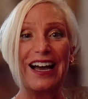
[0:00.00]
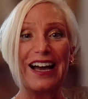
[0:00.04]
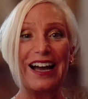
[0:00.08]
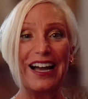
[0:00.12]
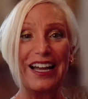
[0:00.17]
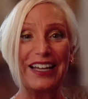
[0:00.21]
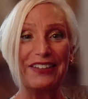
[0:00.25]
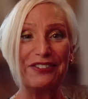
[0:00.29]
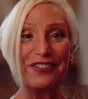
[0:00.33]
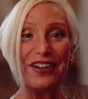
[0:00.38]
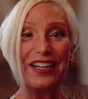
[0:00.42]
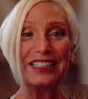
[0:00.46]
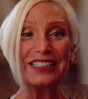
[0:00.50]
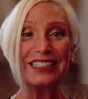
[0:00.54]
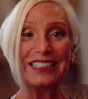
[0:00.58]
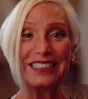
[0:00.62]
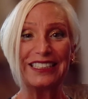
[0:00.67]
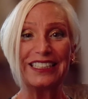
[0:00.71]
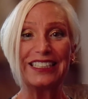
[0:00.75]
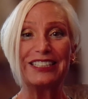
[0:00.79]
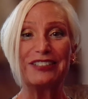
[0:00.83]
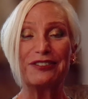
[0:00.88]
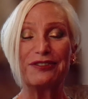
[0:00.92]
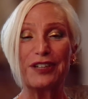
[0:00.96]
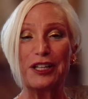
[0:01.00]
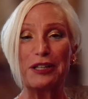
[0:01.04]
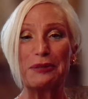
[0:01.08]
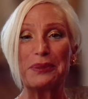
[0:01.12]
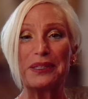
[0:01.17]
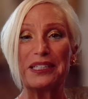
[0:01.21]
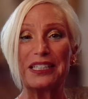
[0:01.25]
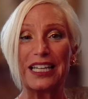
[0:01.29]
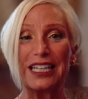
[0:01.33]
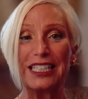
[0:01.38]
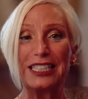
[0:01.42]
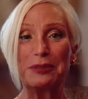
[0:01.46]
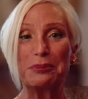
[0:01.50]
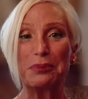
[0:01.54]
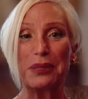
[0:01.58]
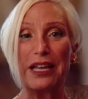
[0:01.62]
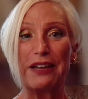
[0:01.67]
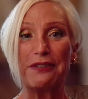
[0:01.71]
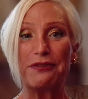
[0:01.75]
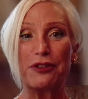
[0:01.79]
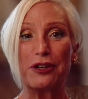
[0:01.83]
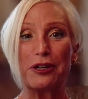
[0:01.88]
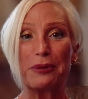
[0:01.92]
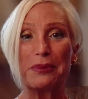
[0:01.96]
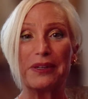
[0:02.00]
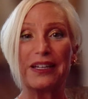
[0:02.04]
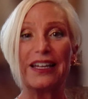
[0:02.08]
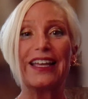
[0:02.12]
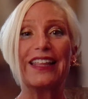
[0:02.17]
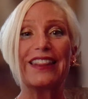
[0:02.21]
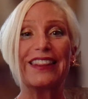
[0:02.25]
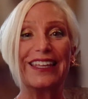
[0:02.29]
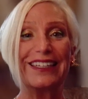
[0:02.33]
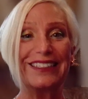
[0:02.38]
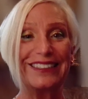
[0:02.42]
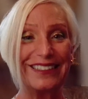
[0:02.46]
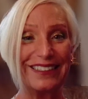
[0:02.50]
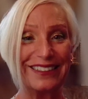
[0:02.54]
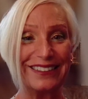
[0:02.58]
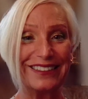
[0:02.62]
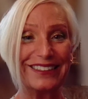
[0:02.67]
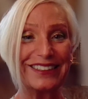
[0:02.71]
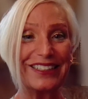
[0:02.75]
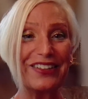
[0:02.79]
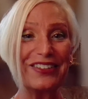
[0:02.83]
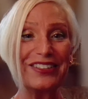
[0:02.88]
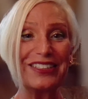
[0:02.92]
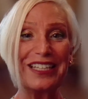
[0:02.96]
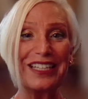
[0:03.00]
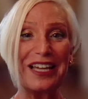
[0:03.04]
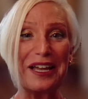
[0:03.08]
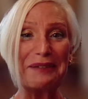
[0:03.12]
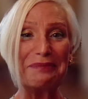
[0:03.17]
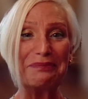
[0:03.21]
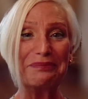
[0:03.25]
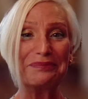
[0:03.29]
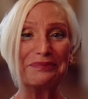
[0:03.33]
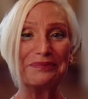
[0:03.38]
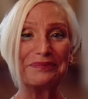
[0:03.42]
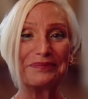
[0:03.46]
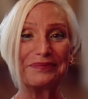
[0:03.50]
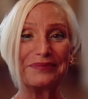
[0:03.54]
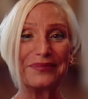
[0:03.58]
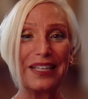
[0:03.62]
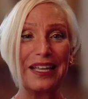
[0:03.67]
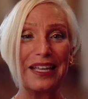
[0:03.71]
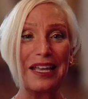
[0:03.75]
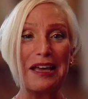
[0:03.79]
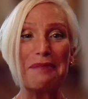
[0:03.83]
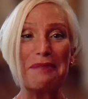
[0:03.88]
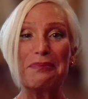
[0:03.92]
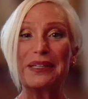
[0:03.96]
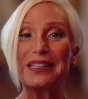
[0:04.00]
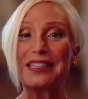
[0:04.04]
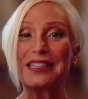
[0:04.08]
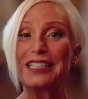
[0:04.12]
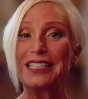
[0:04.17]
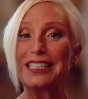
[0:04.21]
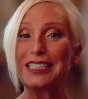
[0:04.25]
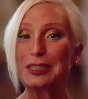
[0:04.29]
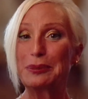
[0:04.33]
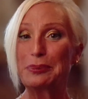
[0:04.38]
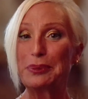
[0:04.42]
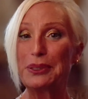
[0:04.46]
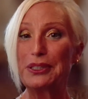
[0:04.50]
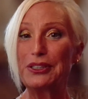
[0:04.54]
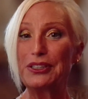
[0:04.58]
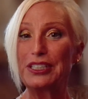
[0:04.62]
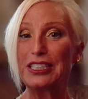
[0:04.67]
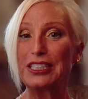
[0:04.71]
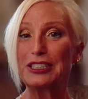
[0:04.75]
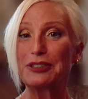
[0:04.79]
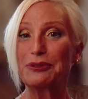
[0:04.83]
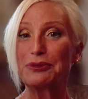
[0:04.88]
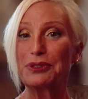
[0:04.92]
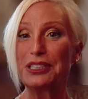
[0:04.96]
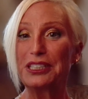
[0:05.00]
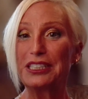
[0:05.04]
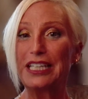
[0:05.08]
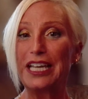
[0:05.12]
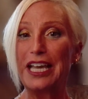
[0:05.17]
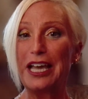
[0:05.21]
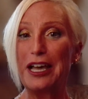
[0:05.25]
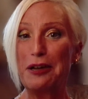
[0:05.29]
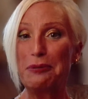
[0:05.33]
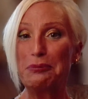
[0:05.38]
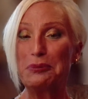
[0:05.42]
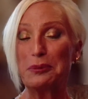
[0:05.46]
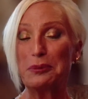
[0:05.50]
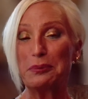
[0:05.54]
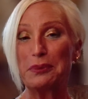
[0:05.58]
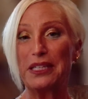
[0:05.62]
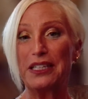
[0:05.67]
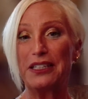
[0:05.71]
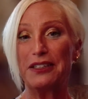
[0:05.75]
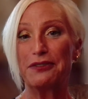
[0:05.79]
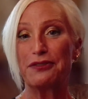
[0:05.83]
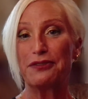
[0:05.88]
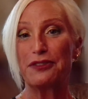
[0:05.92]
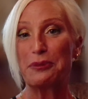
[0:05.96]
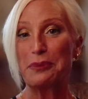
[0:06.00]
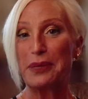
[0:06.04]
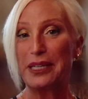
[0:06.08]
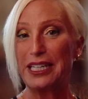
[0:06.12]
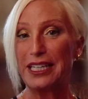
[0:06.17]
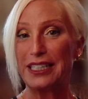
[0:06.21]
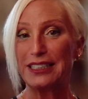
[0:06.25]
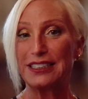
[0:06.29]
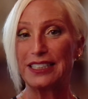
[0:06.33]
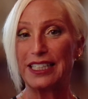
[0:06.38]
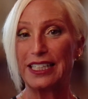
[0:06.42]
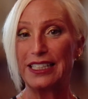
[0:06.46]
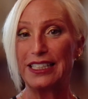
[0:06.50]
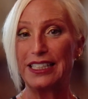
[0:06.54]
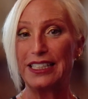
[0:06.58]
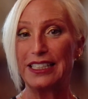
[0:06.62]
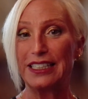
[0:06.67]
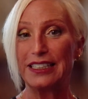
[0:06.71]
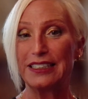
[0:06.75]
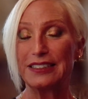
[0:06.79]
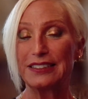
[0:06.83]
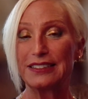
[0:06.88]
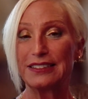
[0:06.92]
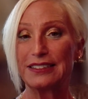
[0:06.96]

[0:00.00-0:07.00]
I finally did develop a nice platform that didn't sell a dime, but the experience really helped me for my next idea.